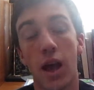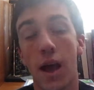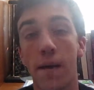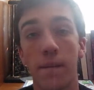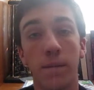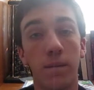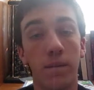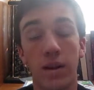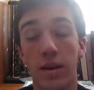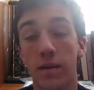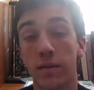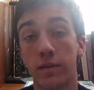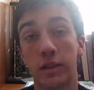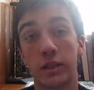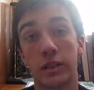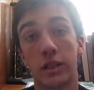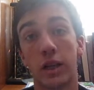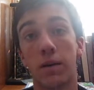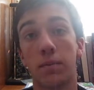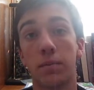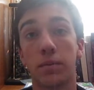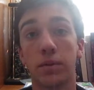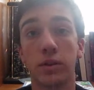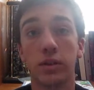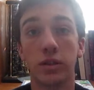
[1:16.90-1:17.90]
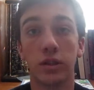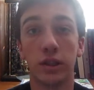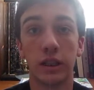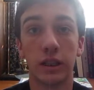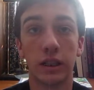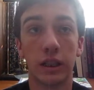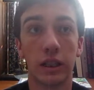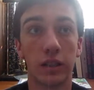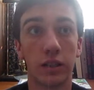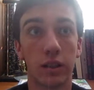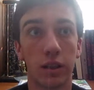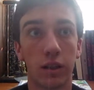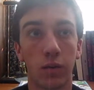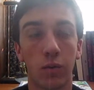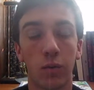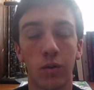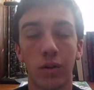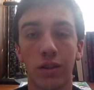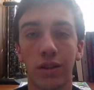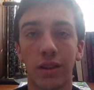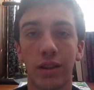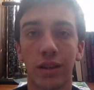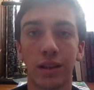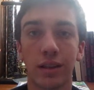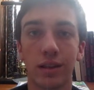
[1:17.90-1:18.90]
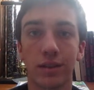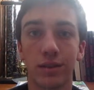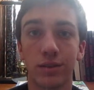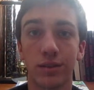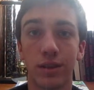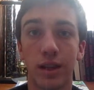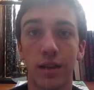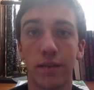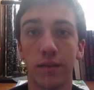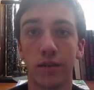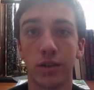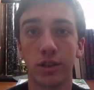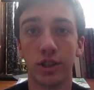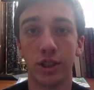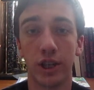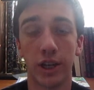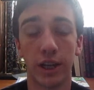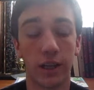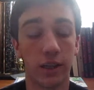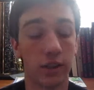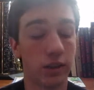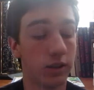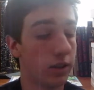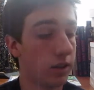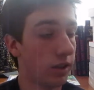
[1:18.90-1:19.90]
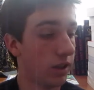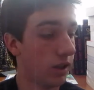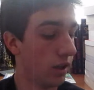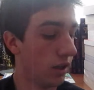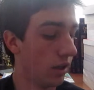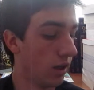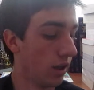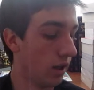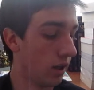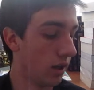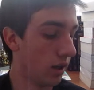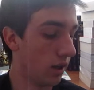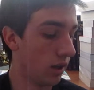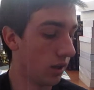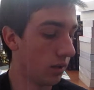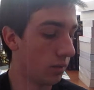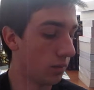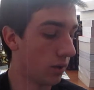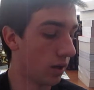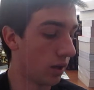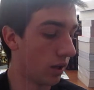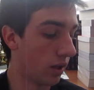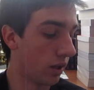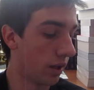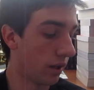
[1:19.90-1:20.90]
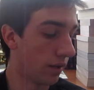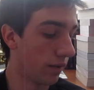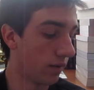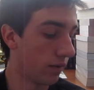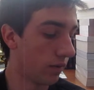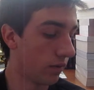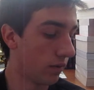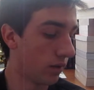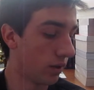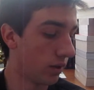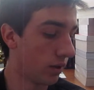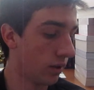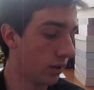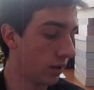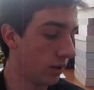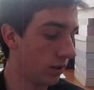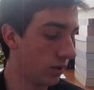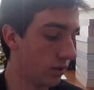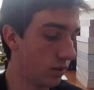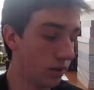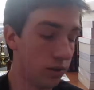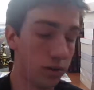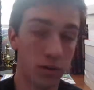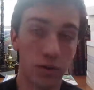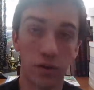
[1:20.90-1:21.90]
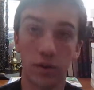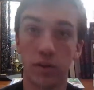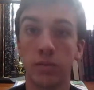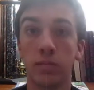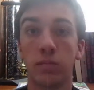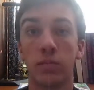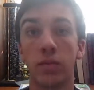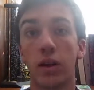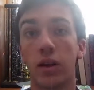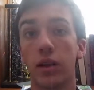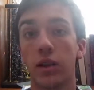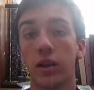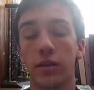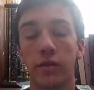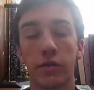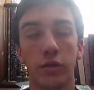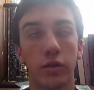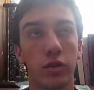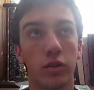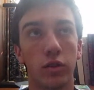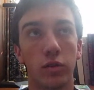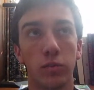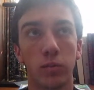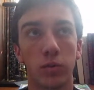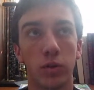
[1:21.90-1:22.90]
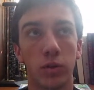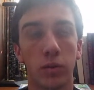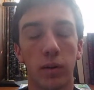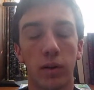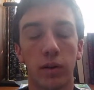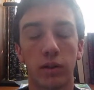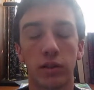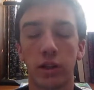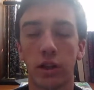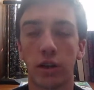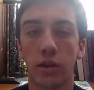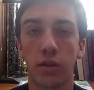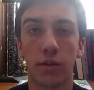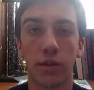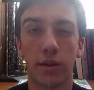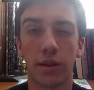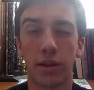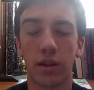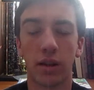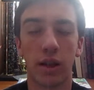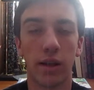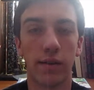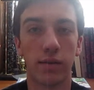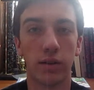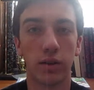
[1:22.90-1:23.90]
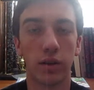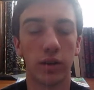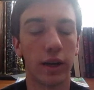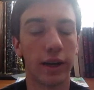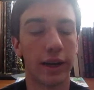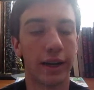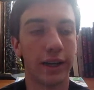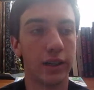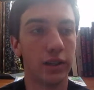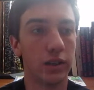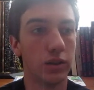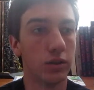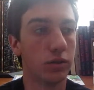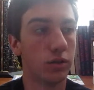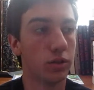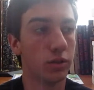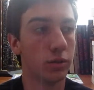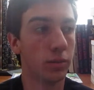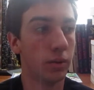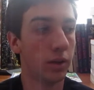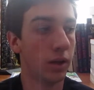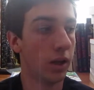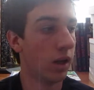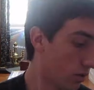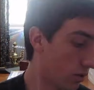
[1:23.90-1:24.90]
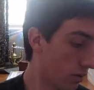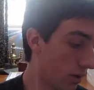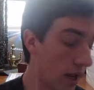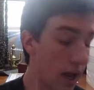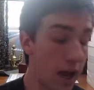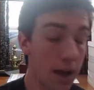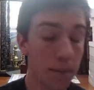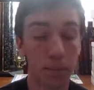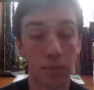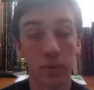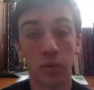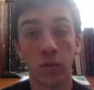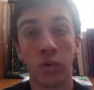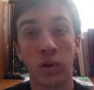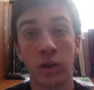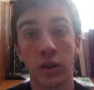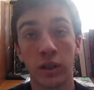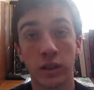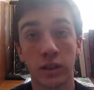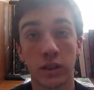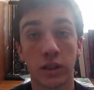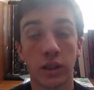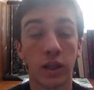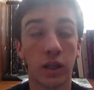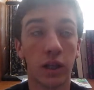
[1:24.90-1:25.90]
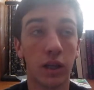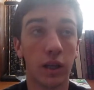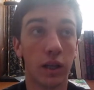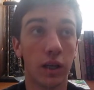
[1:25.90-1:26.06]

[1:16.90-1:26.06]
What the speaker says: I've never stopped using it. That's like one thing that's never changed in my life is YouTube. I love YouTube so much, I don't think I'll ever hate YouTube. So what happened was,